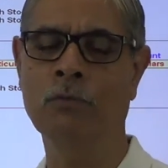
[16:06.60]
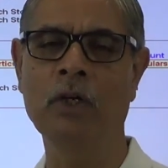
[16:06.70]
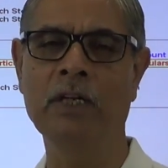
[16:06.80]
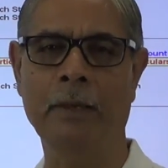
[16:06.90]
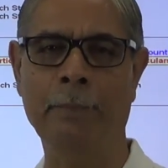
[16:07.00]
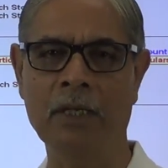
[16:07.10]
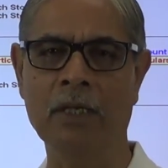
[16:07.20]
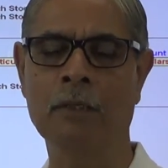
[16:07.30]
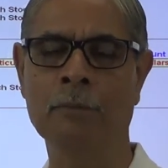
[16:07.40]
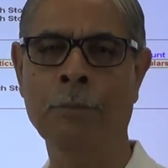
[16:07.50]
won't
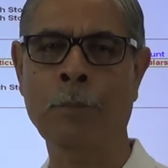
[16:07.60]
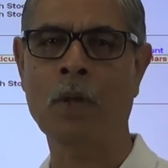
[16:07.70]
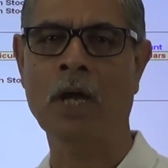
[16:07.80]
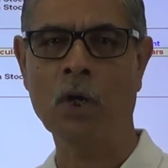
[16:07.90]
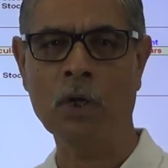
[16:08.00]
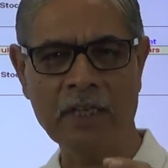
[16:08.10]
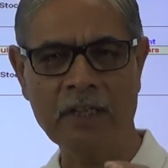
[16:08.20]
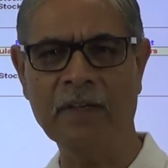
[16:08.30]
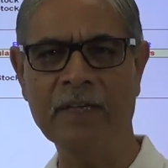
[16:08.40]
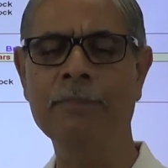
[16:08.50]
appear. Or
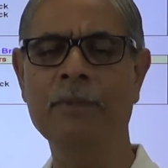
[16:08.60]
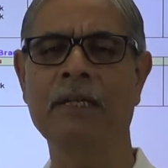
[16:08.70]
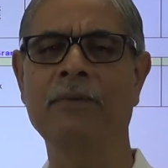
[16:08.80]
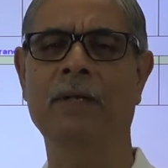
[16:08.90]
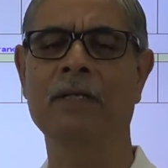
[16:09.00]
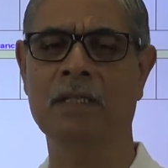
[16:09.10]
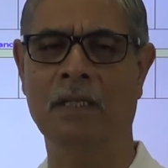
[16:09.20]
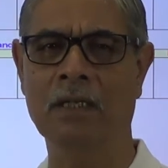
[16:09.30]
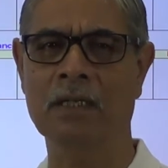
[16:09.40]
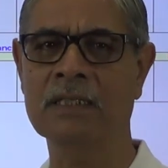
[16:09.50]
even if the difference
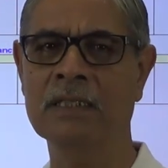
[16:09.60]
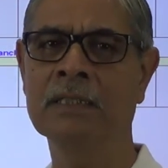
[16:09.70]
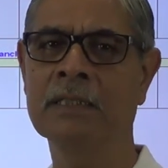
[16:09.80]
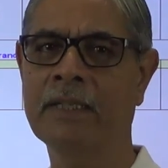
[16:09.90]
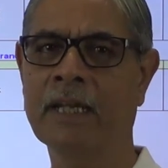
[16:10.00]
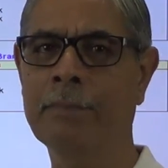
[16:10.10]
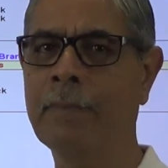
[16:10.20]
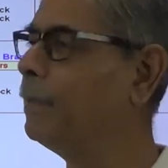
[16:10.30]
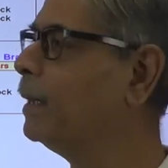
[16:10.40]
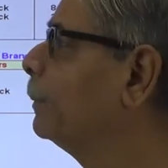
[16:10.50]
occurs, that
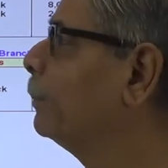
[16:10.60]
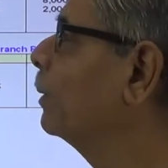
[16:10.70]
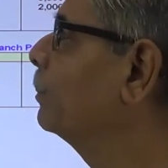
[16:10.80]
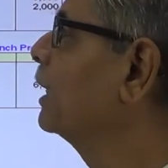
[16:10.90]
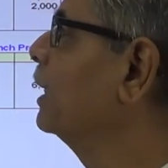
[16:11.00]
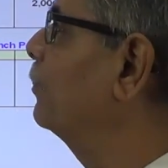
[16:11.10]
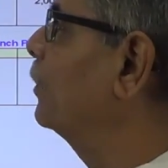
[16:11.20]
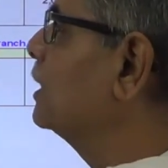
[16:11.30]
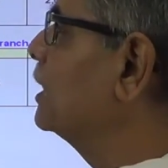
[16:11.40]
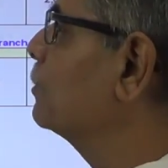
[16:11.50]
may be reported, the
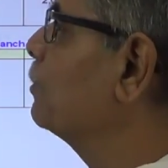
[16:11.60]
difference is